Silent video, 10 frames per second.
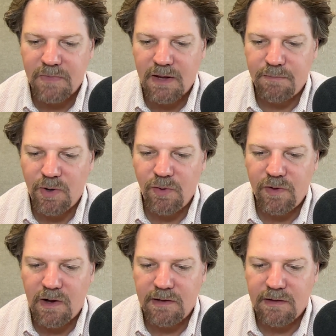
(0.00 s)
both
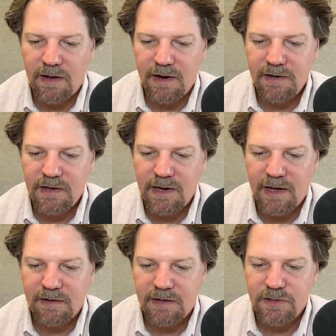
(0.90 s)
online and
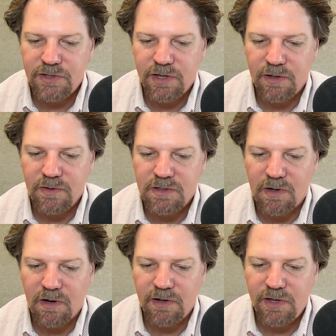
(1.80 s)
at gun shows,
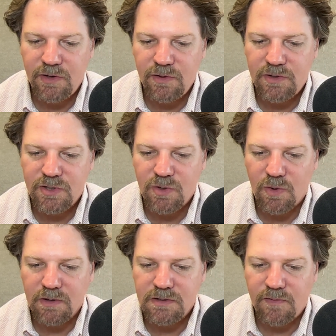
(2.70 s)
are a huge
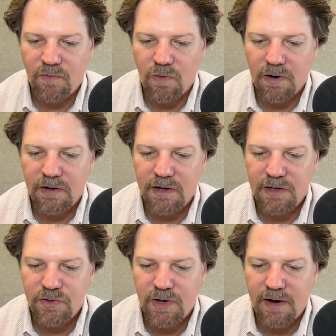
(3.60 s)
source for
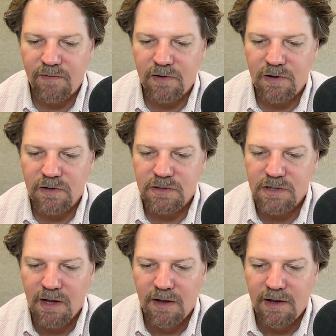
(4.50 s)
gun traffickers
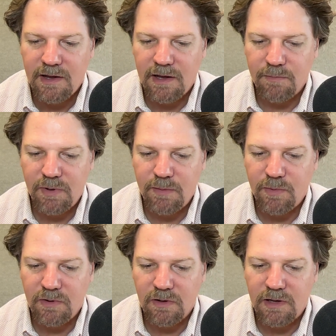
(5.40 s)
and
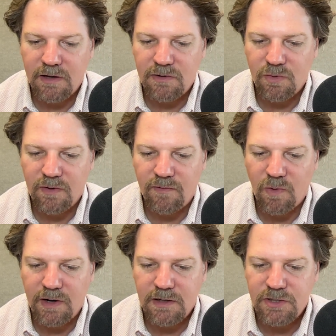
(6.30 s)
people looking to
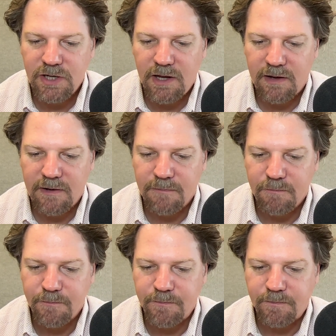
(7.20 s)
avoid a check.
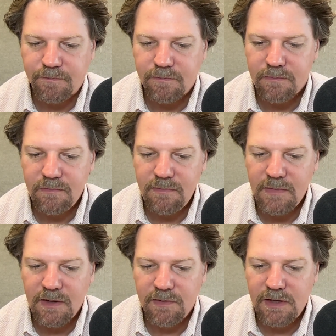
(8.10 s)

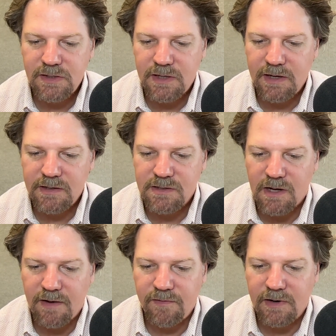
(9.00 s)
These guns
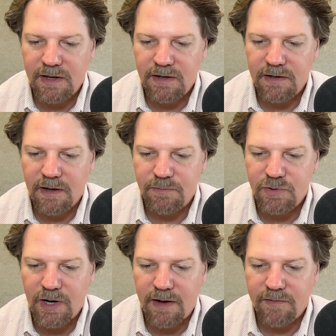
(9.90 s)
often end up
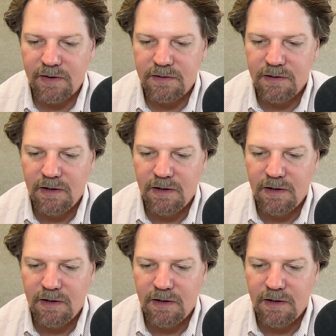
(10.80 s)
trafficked